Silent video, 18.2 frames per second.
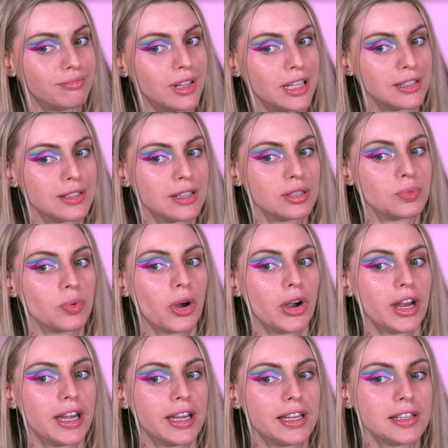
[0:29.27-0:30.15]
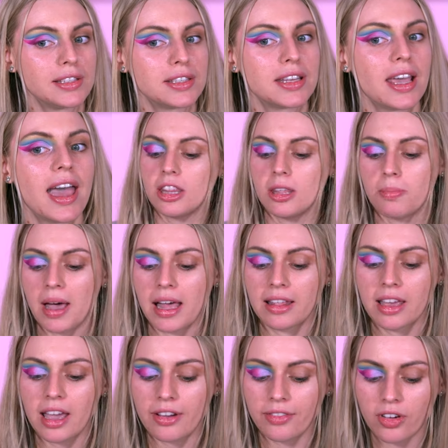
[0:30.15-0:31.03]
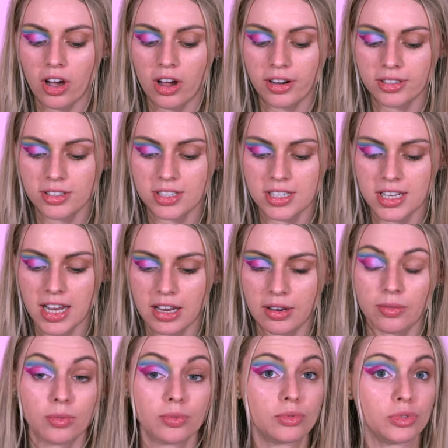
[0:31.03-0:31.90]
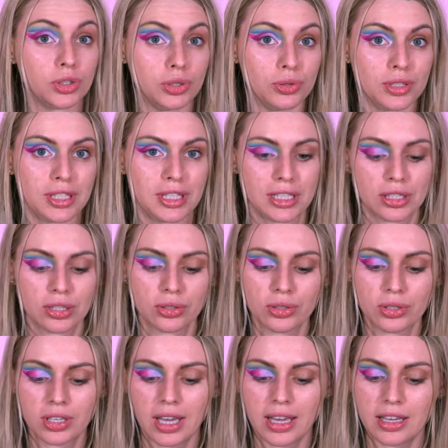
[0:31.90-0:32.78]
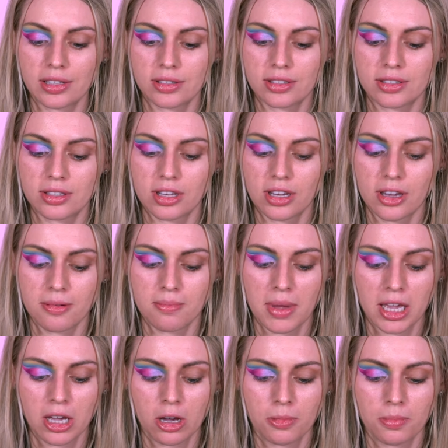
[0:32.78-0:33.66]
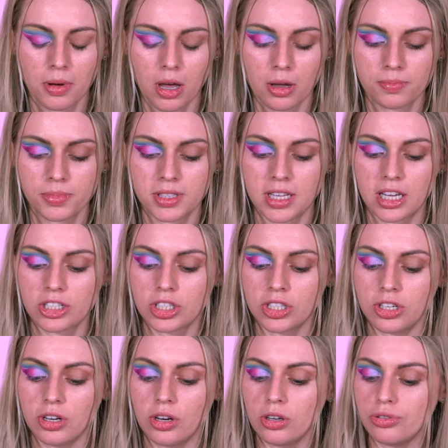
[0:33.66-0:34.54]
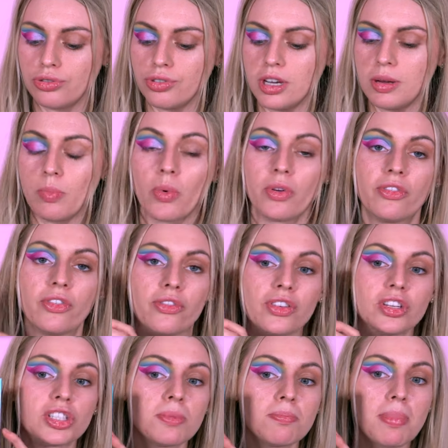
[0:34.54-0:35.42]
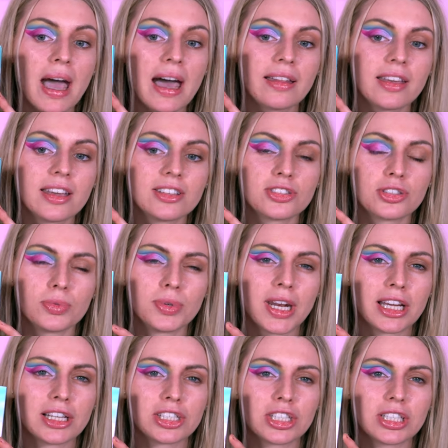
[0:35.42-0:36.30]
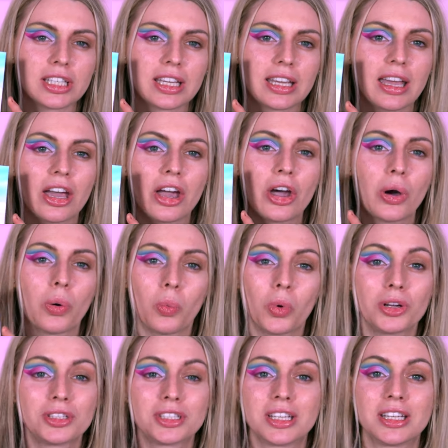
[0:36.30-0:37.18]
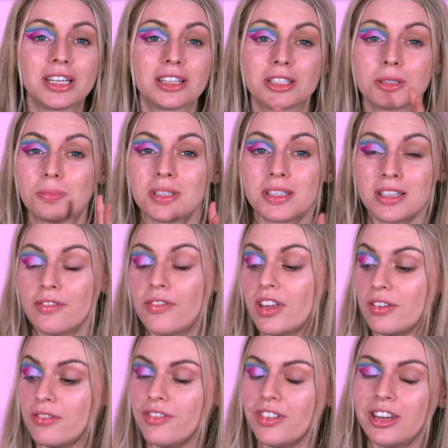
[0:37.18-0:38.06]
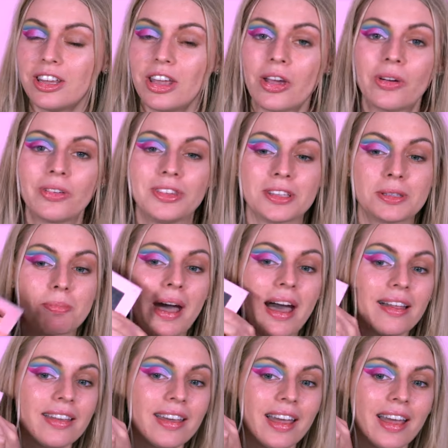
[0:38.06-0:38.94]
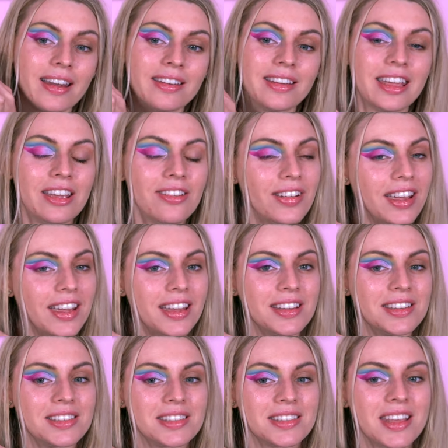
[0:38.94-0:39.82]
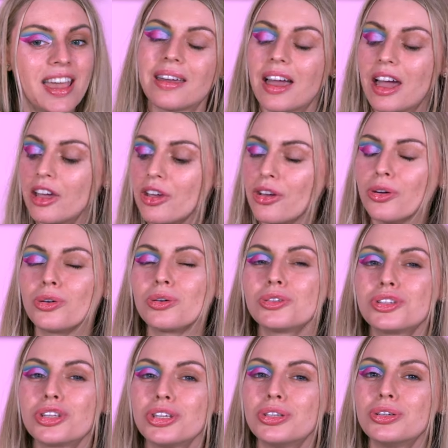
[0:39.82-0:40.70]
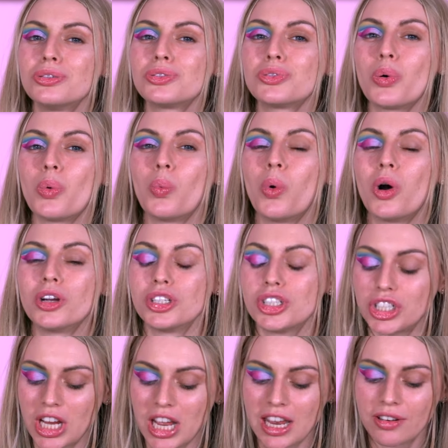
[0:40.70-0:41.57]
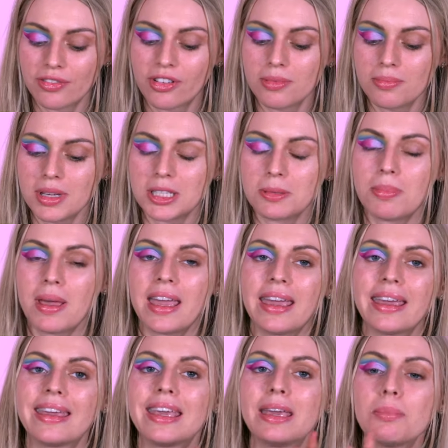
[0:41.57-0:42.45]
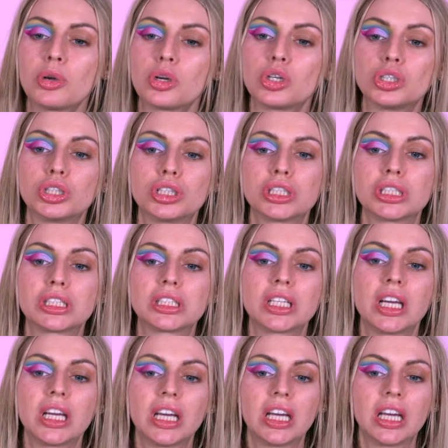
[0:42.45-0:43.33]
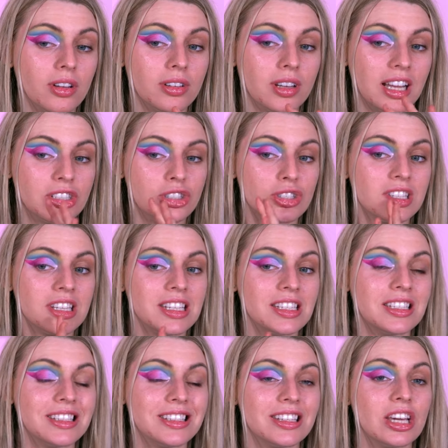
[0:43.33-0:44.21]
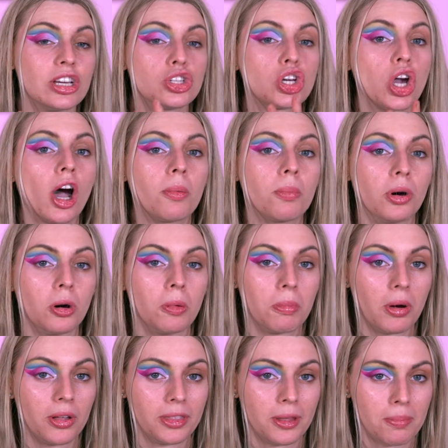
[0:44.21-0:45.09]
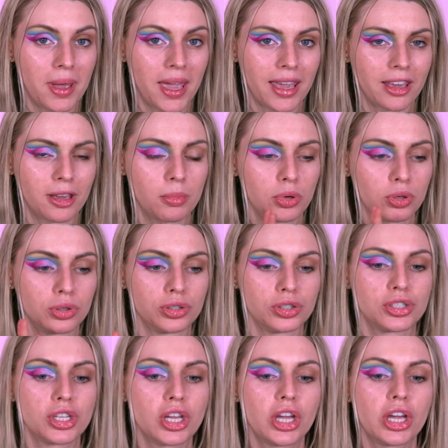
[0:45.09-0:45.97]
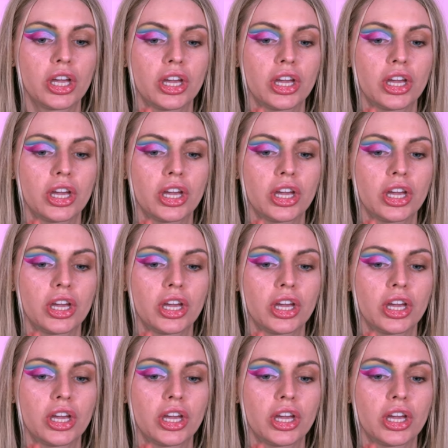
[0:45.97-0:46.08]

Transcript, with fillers: this is where it is. The palette I've got in today using this look is the Makeup Obsession Dream With A Vision palette. Someone actually wanted a specific video on this palette and here it is. I also used one shade from Miss Piggy because I just needed a top up on the pink because